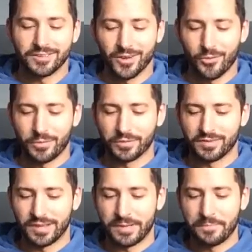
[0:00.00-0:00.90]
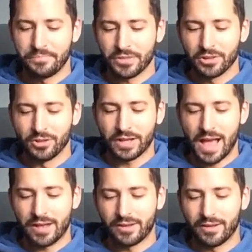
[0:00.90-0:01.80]
So we will see. Looking
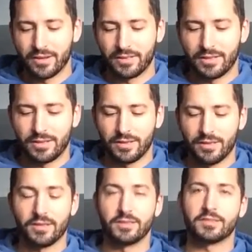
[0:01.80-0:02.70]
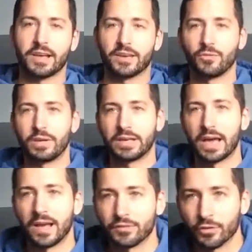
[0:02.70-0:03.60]
on the second week,
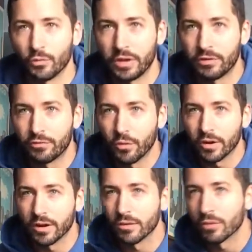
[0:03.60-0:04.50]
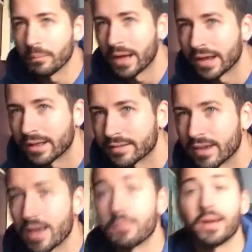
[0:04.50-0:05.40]
guys, or week 4 here. Where am I at on
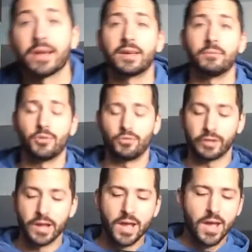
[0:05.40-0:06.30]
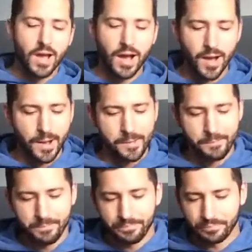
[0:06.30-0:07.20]
time? I got to get moving.
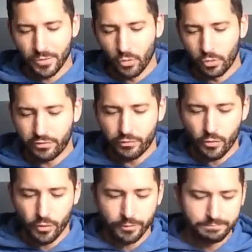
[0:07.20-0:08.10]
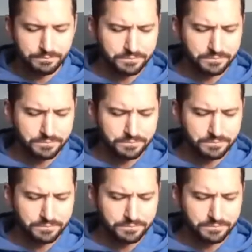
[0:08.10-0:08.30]
Week 4.